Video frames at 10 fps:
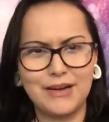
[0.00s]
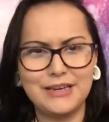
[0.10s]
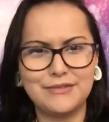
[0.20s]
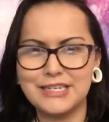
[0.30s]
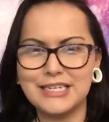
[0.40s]
I
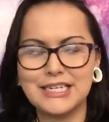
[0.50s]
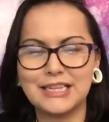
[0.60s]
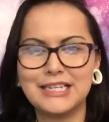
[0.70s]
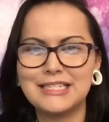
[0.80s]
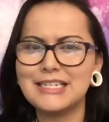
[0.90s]
don't need to
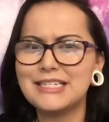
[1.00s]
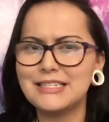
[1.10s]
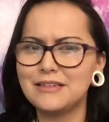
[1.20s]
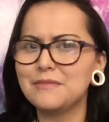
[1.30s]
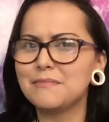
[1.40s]
cleanse it. It's
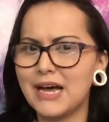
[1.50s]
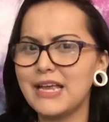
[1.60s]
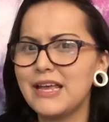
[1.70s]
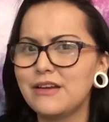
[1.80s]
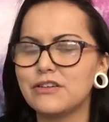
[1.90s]
still my
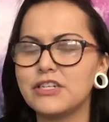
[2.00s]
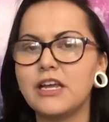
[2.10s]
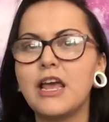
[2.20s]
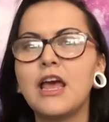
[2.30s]
energy.